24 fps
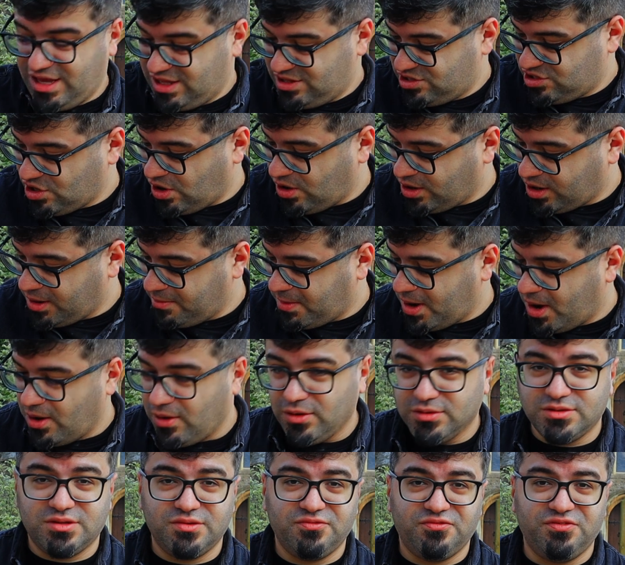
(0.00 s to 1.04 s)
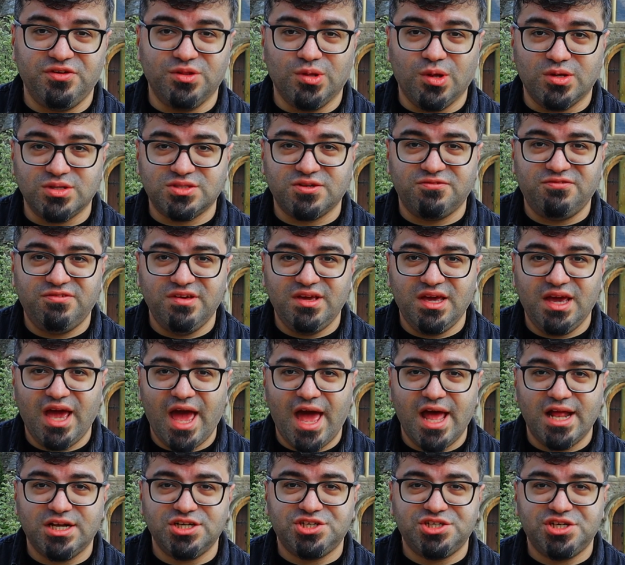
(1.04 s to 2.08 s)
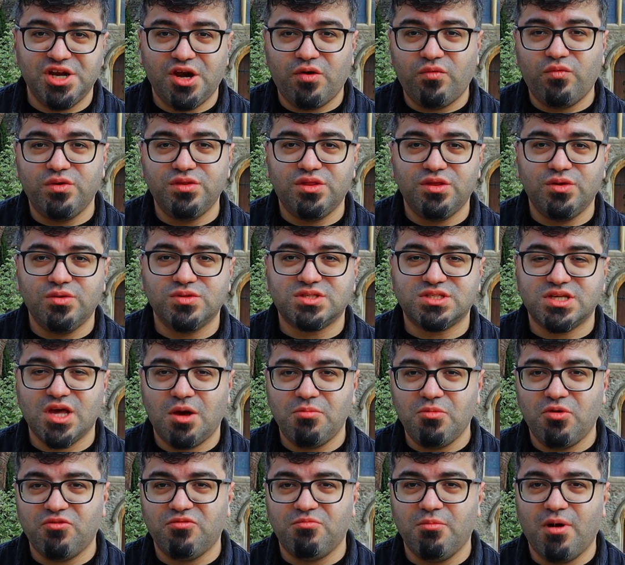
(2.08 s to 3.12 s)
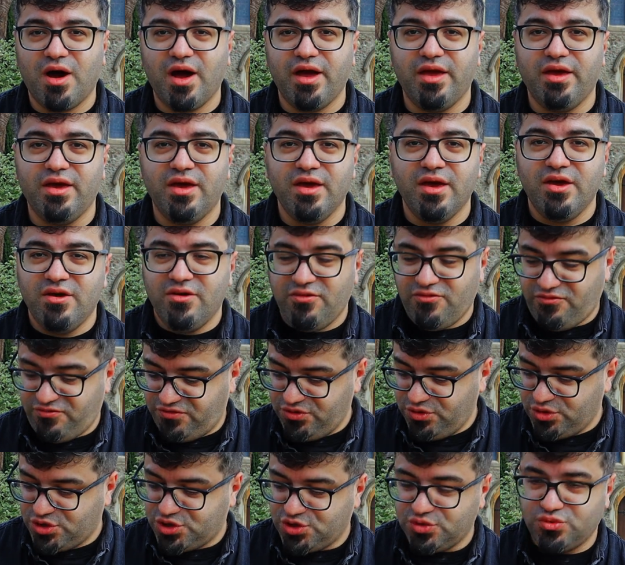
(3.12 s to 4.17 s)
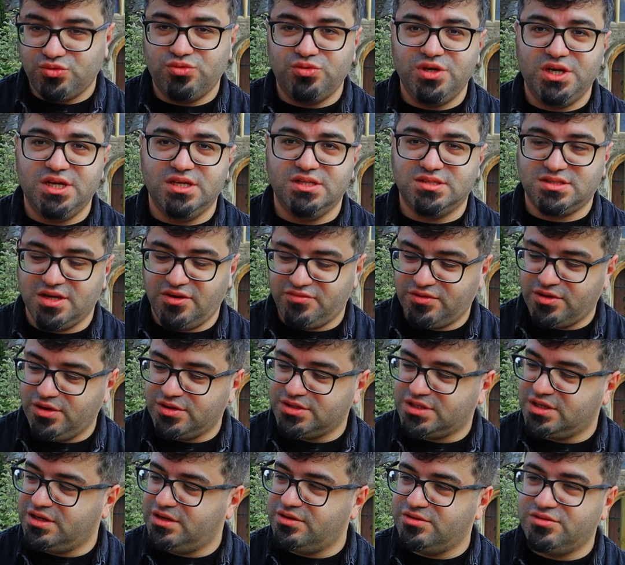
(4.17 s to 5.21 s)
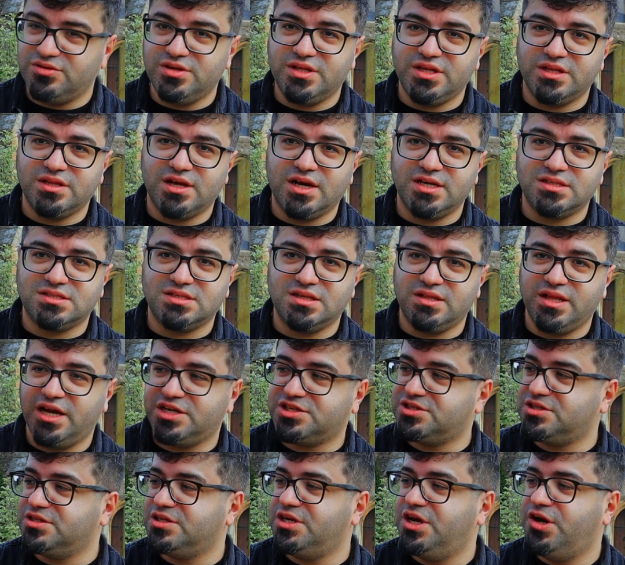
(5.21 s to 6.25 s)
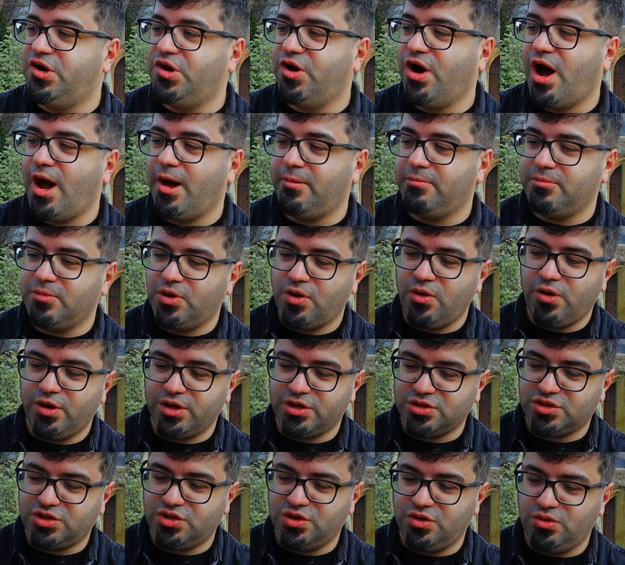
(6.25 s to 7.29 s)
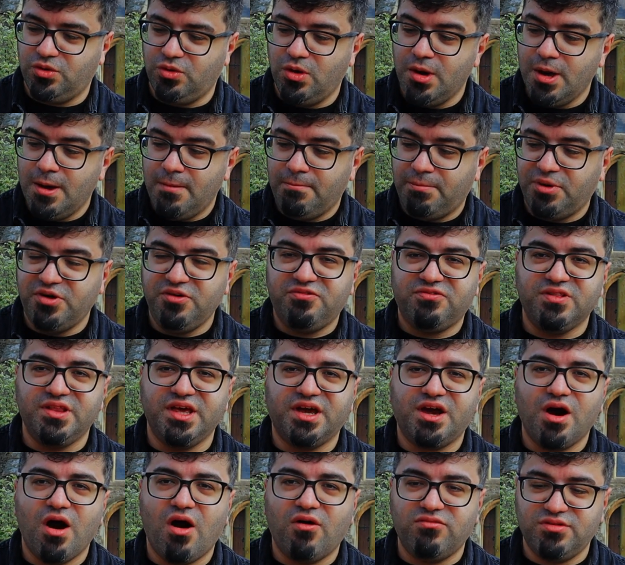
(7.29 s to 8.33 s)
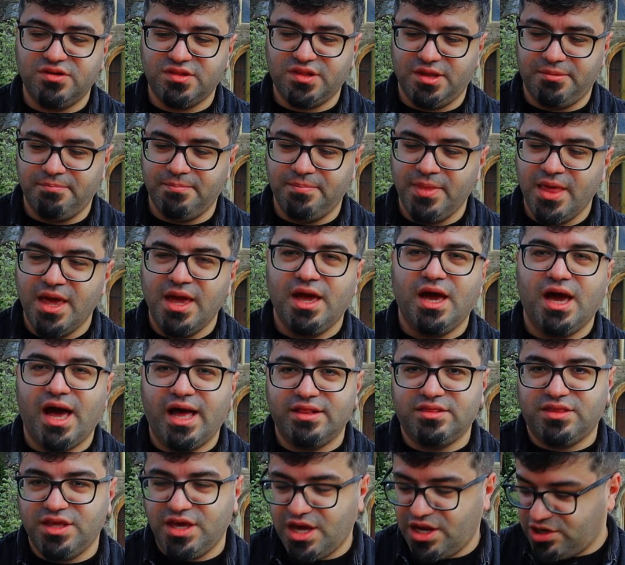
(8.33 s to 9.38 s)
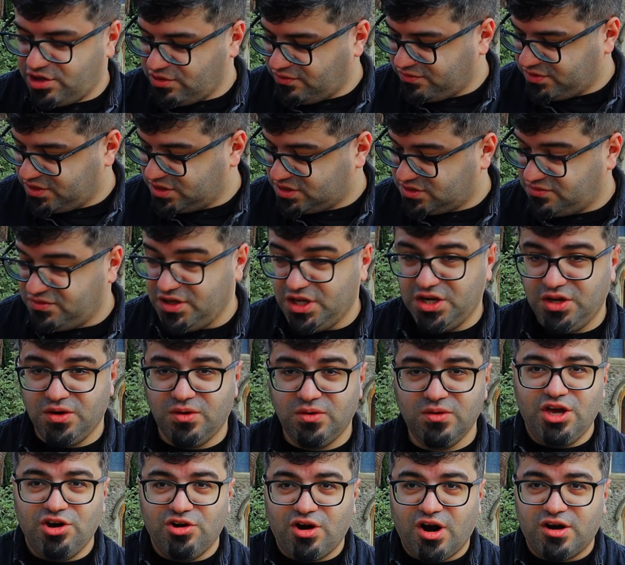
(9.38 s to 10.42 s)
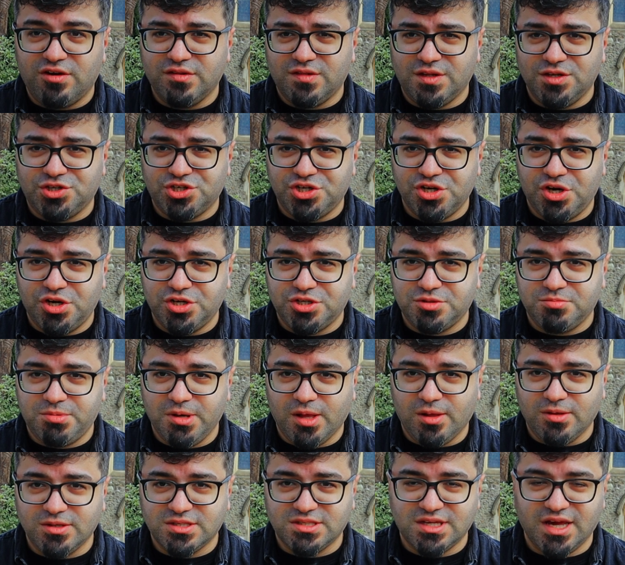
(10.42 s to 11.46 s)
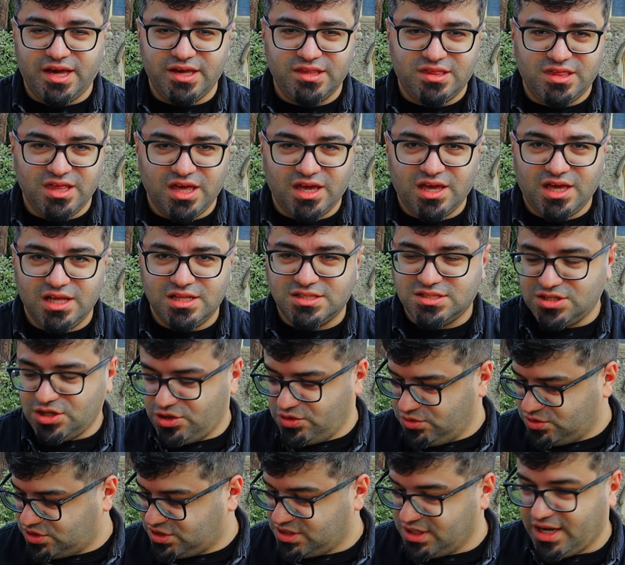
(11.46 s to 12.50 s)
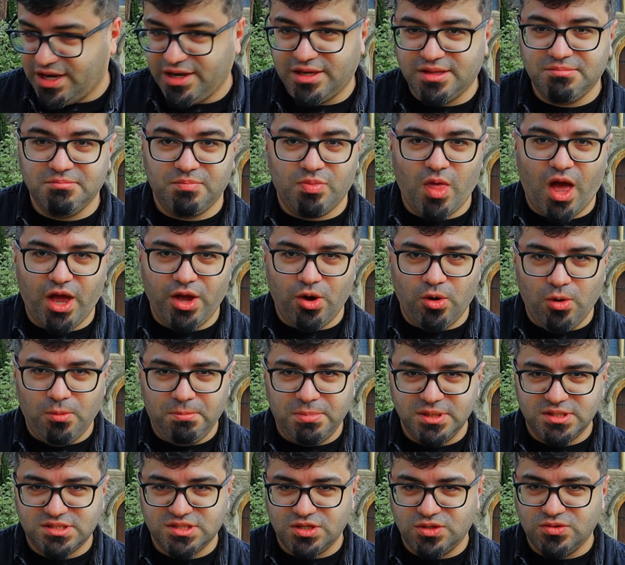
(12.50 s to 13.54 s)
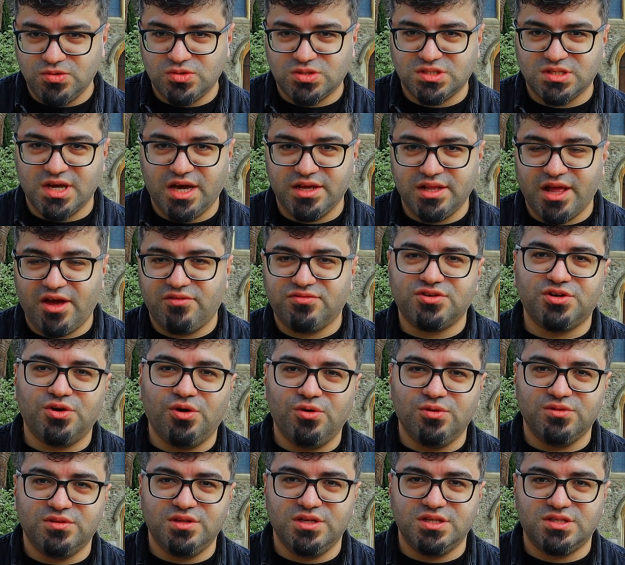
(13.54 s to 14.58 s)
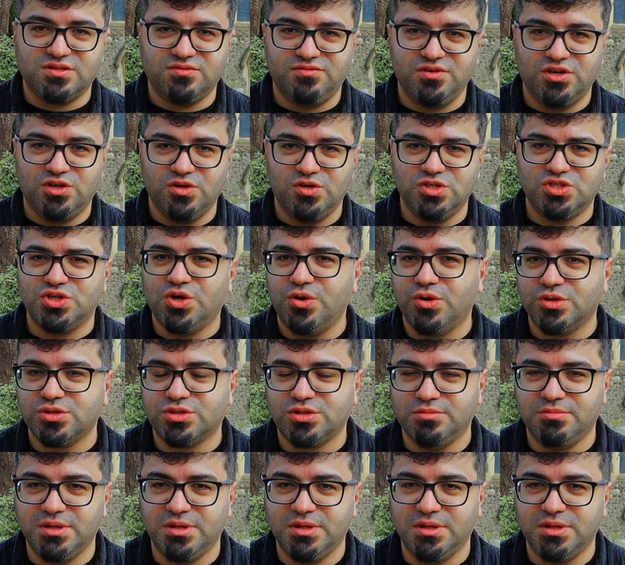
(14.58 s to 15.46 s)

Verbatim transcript: talk about philosophy, and share with you some of my future reads. I've got a really nice selection here. I'm going to briefly cover them at the end of this video. Here are the church bells. I think it's a good sign. I hope it's a good sign. After all, this video is going to